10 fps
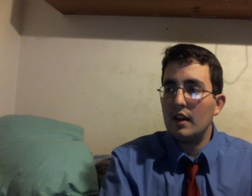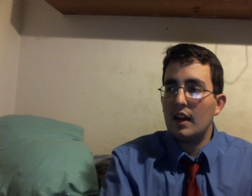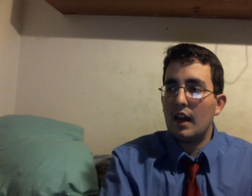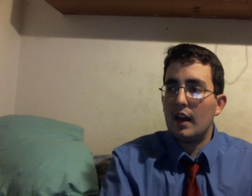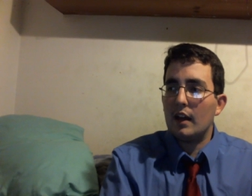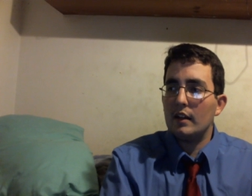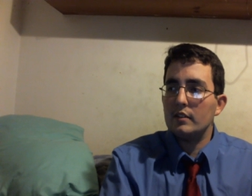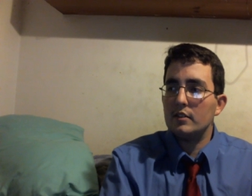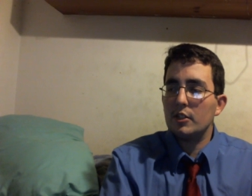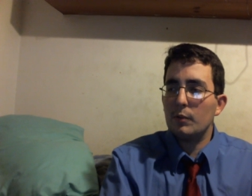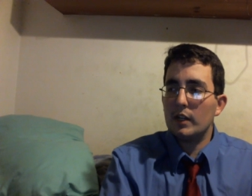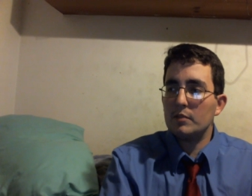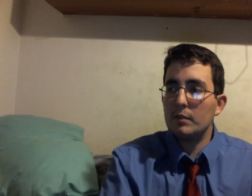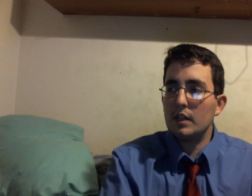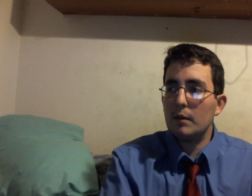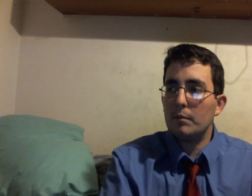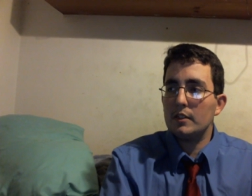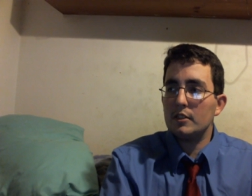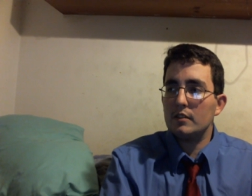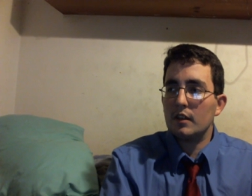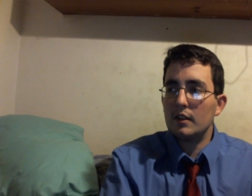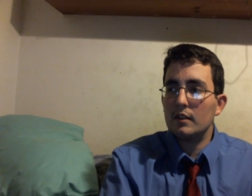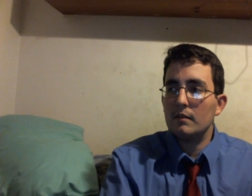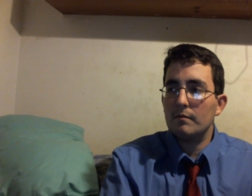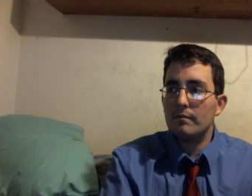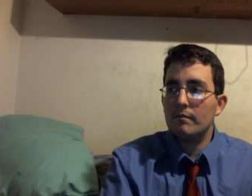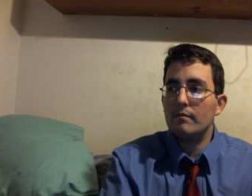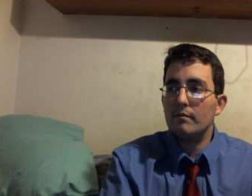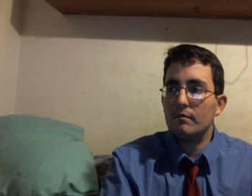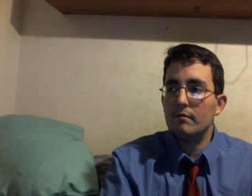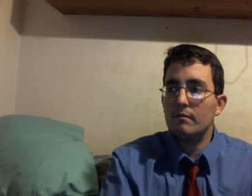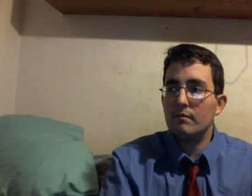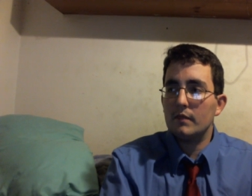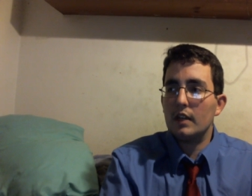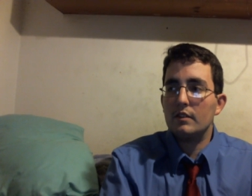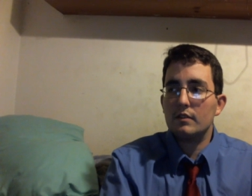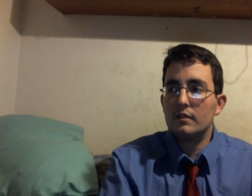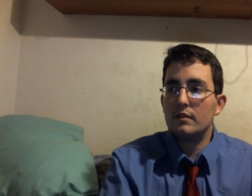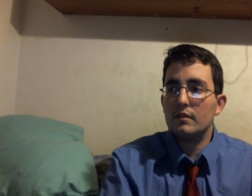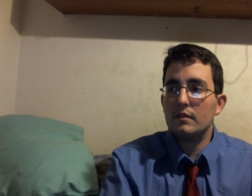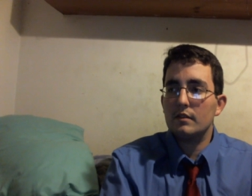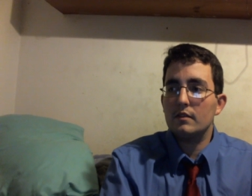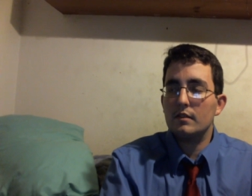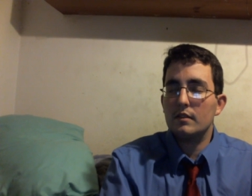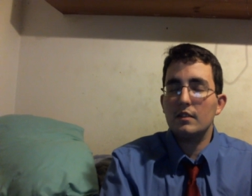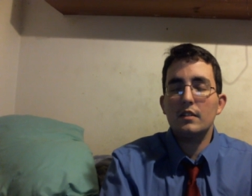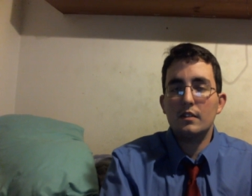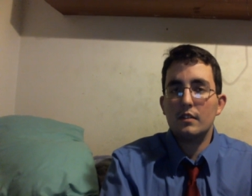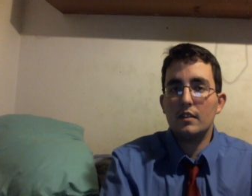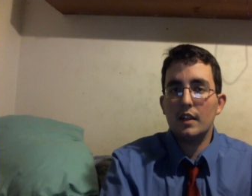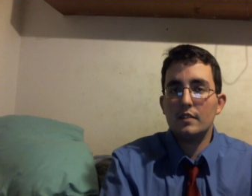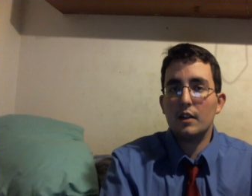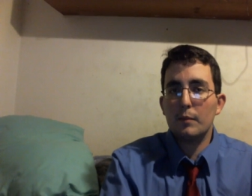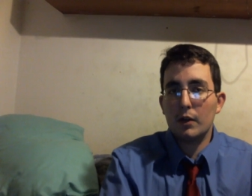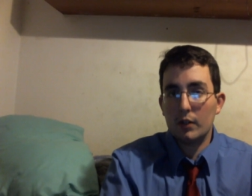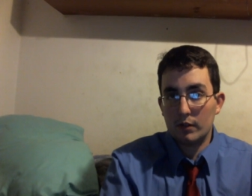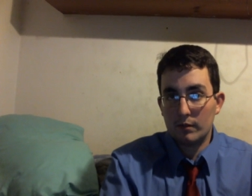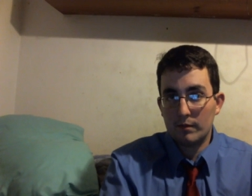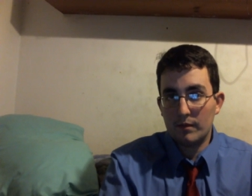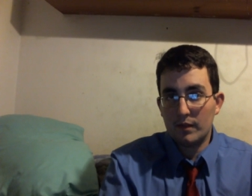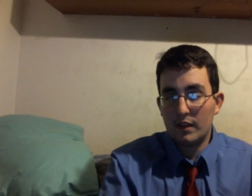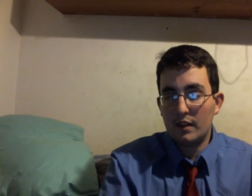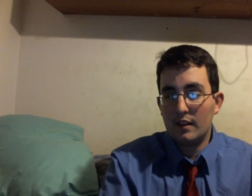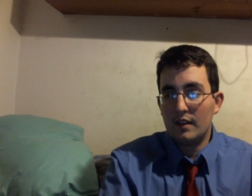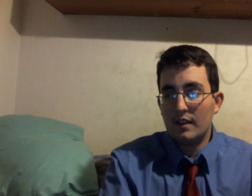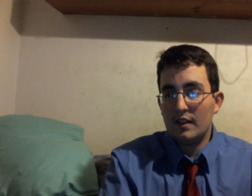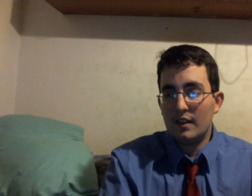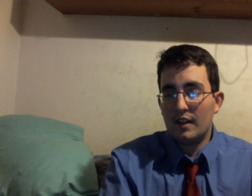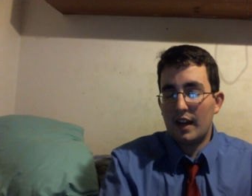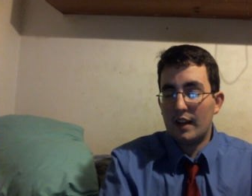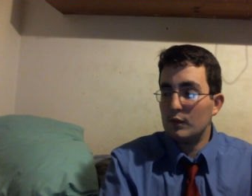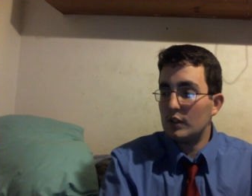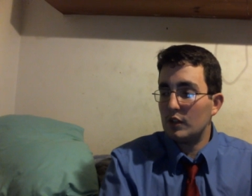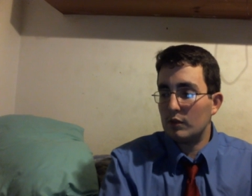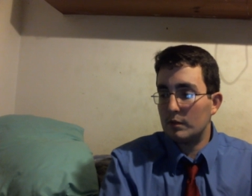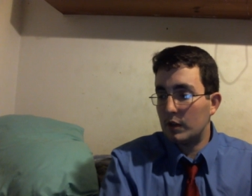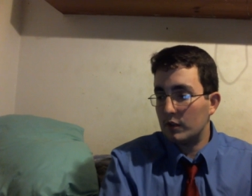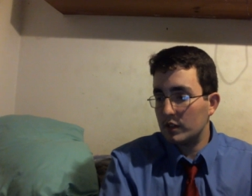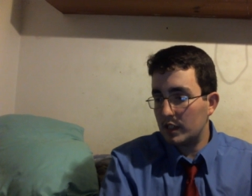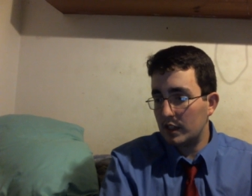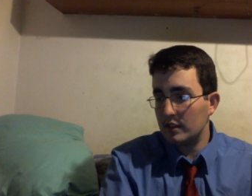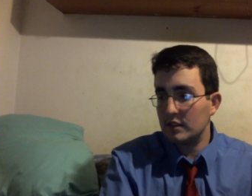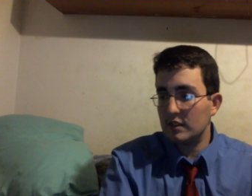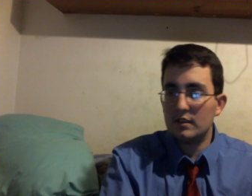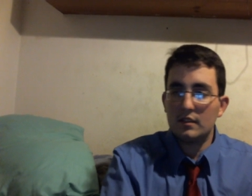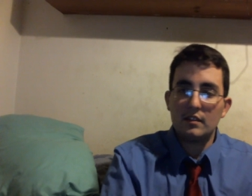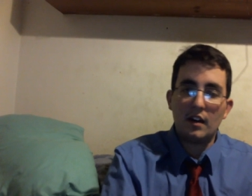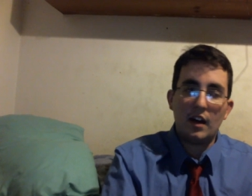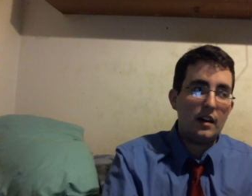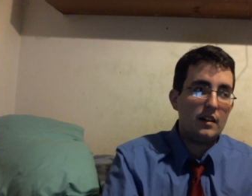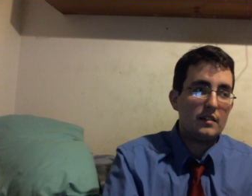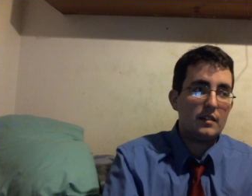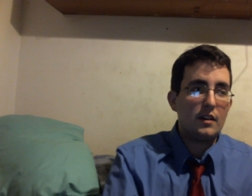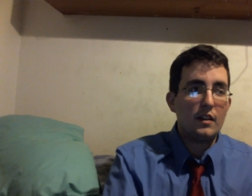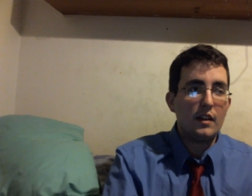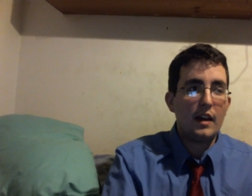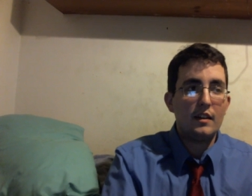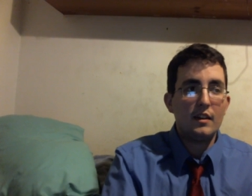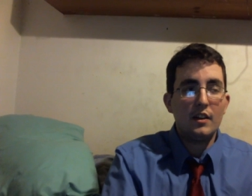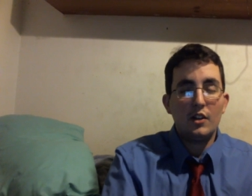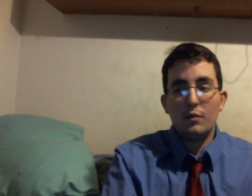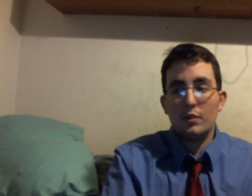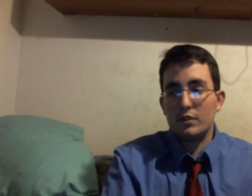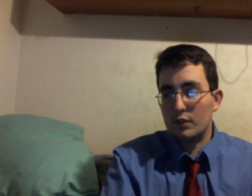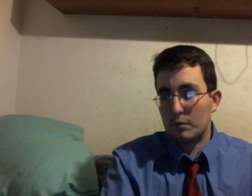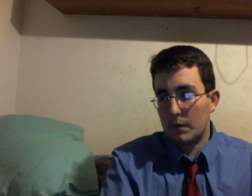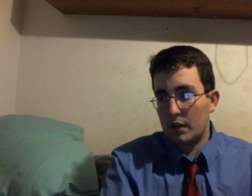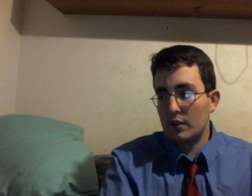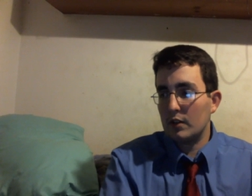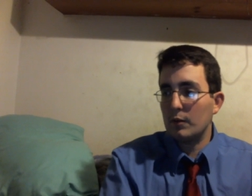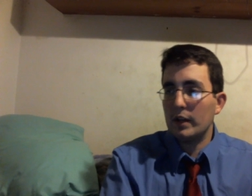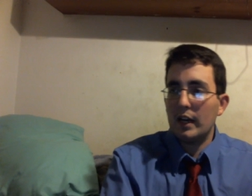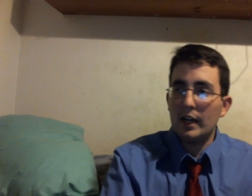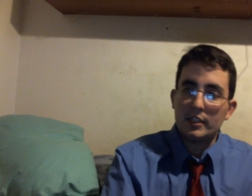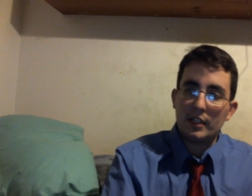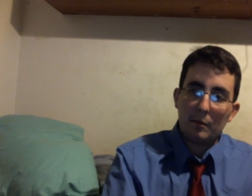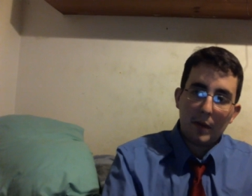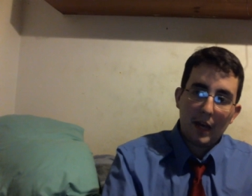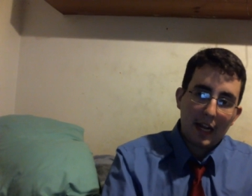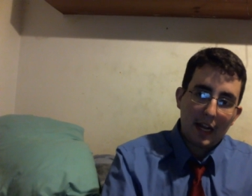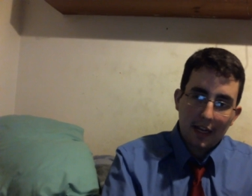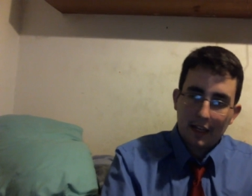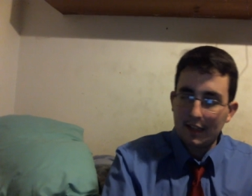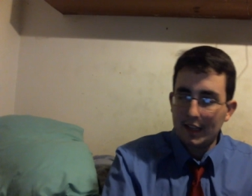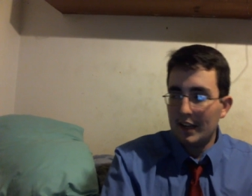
And she wakes me up and she's like, yes, yes, I'll marry you. And, you know, we both kissed, hugged, and all that. We told her mother, we had champagne.